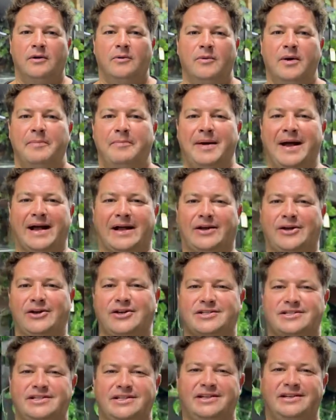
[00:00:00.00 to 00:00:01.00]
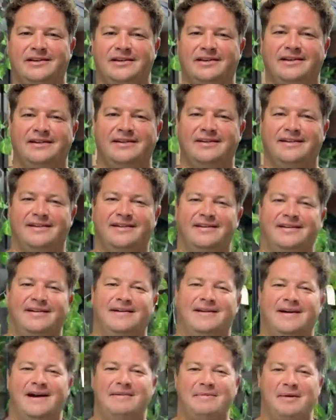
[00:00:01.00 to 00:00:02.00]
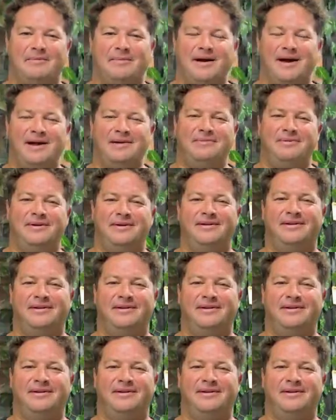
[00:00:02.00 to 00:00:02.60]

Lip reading: We're back, Kirsty. Hey, my bud.